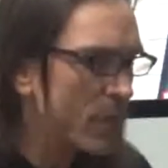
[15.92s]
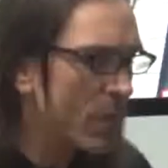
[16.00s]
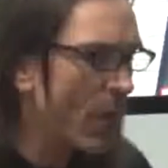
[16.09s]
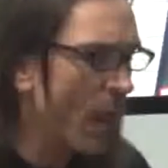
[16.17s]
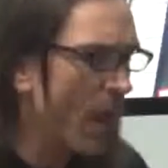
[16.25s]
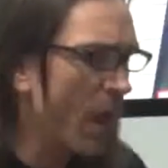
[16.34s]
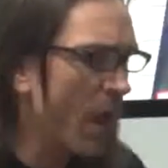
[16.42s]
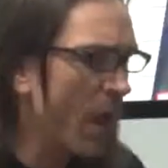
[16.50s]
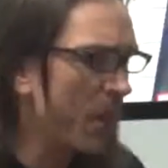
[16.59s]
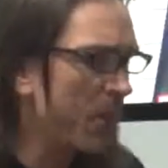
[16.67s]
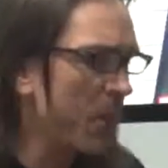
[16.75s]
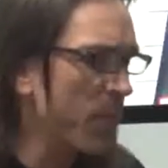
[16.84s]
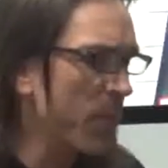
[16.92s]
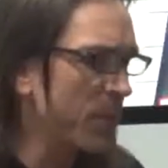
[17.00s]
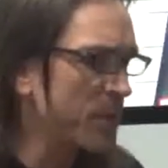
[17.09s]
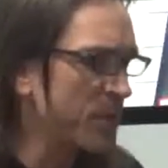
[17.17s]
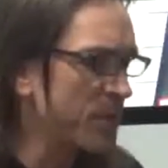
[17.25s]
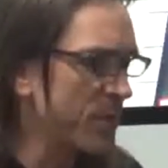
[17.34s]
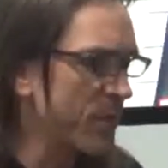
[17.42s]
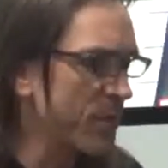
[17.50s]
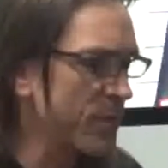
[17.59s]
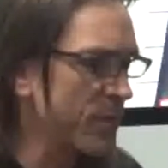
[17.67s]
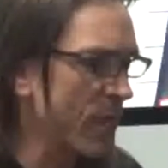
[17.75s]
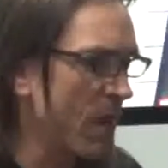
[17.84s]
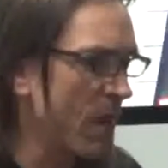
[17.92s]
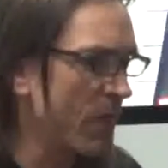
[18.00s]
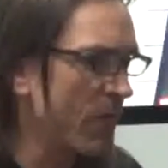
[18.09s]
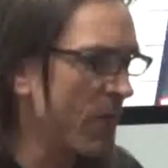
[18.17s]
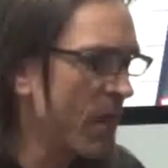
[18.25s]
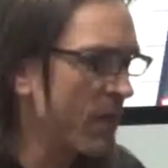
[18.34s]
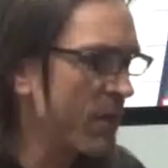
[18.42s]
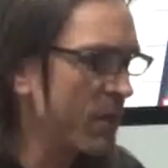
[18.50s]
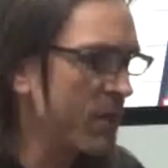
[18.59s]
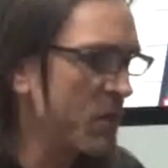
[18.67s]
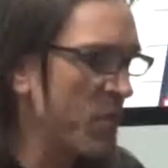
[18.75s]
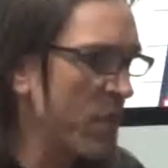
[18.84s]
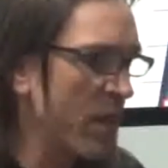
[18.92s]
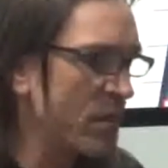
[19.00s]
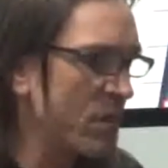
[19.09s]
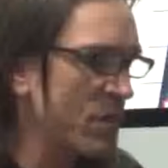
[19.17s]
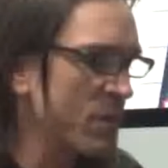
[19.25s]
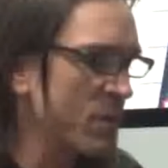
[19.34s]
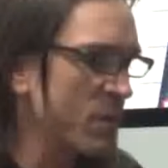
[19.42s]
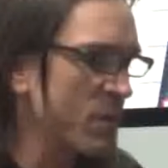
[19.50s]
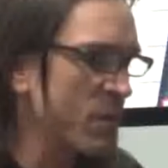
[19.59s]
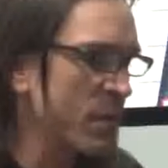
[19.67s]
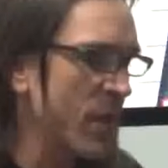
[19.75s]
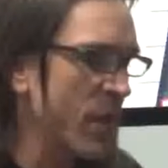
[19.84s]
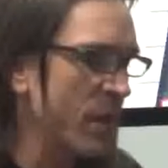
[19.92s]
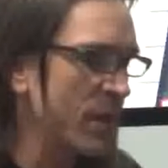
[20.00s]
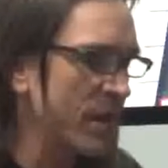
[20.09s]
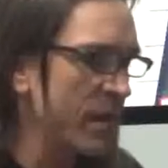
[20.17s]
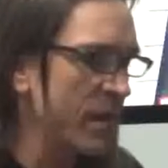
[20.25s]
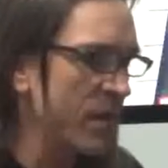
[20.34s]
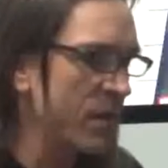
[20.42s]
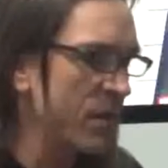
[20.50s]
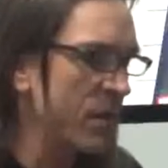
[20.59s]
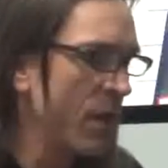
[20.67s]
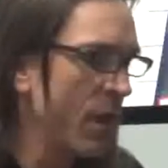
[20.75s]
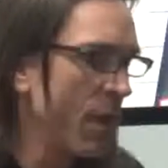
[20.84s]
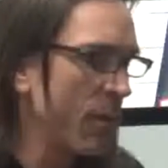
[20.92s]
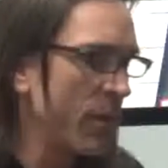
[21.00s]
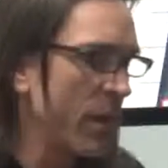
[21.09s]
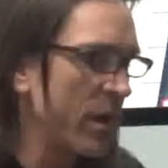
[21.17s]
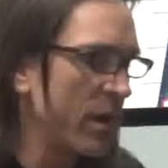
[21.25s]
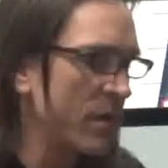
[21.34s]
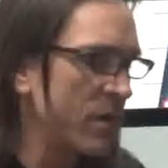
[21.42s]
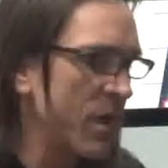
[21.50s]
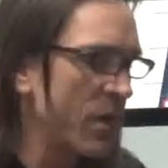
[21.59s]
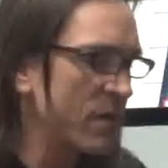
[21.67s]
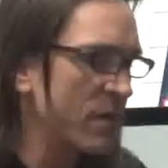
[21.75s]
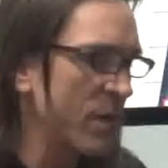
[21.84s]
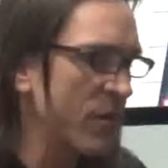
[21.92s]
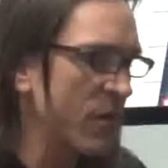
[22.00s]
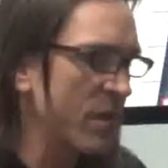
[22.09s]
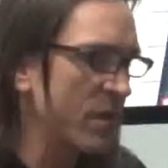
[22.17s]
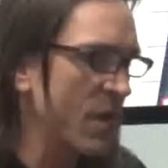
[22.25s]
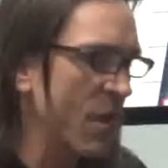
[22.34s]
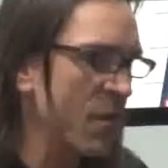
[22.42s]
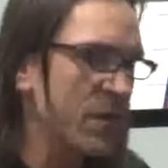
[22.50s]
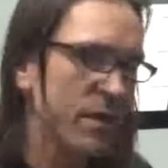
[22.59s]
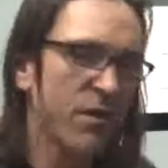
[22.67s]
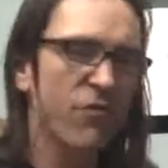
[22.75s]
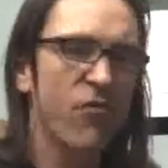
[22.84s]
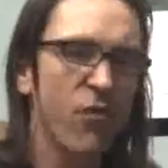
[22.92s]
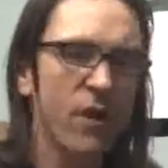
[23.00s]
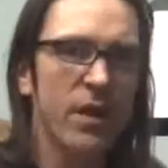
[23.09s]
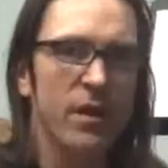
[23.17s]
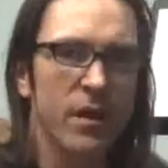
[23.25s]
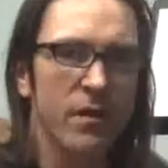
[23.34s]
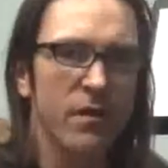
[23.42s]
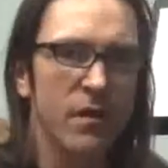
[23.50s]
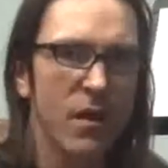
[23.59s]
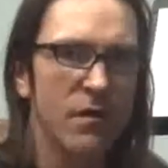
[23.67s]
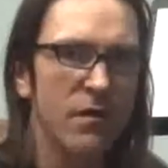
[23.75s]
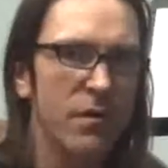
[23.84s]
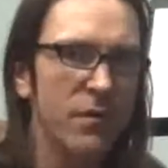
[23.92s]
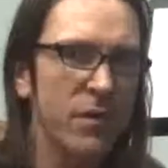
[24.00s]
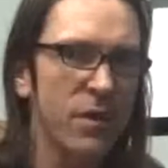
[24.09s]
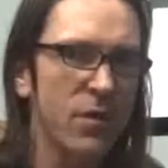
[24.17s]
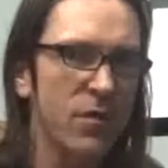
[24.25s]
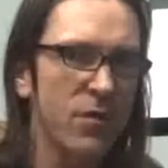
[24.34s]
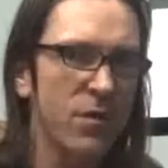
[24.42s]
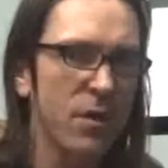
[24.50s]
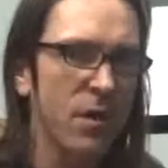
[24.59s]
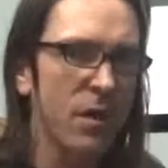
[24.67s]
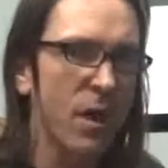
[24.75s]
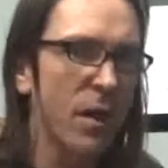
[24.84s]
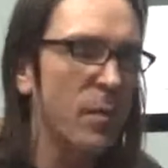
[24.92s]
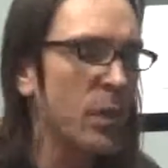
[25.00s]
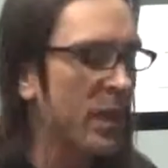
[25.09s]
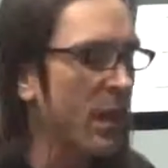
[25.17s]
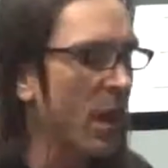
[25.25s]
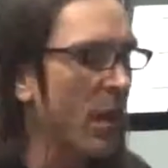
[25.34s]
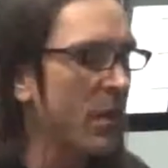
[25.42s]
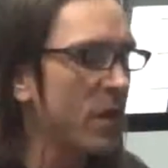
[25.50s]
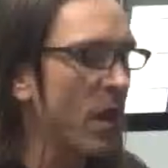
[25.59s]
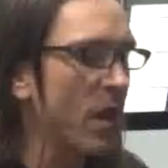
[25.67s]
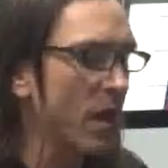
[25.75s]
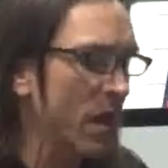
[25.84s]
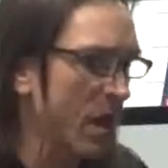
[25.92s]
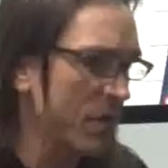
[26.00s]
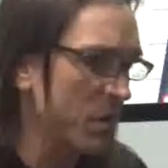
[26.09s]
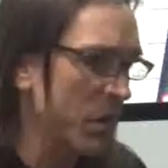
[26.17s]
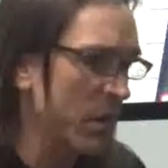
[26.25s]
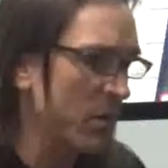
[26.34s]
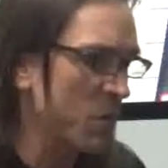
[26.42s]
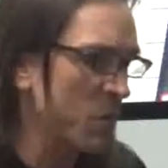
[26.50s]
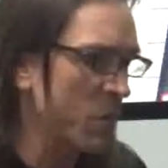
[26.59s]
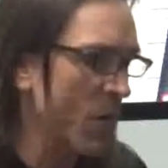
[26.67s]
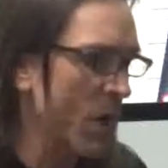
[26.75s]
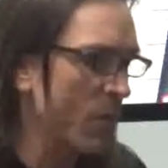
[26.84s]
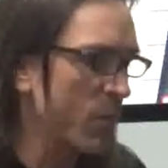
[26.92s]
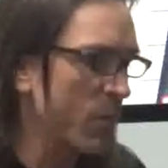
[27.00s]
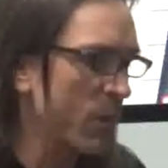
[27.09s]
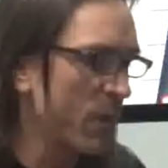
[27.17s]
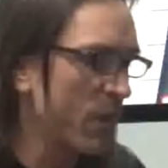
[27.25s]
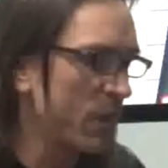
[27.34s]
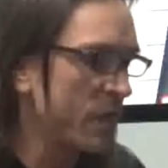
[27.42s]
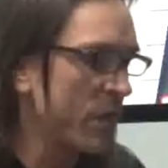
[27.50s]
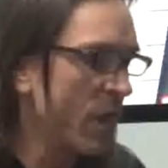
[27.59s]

And I'm going to play some simple stuff. This is based on some simple ideas, but it's not really a trick. It's not something that you're just going to like pick up. You got to kind of spend some time with this.